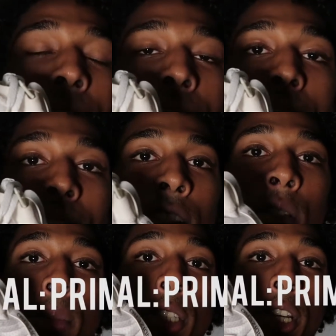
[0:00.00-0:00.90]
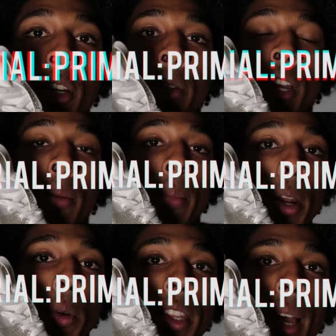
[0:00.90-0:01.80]
and honestly, the material that are
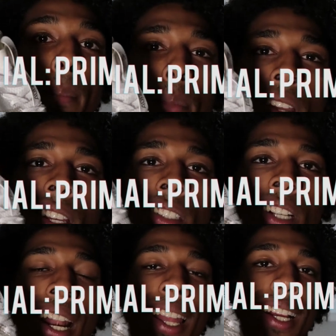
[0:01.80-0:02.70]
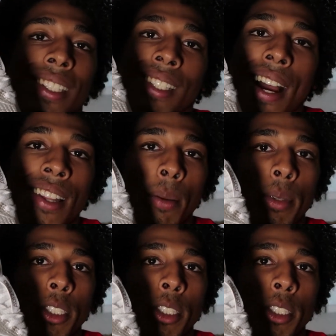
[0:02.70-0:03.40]
made with them is kind of like a cyclic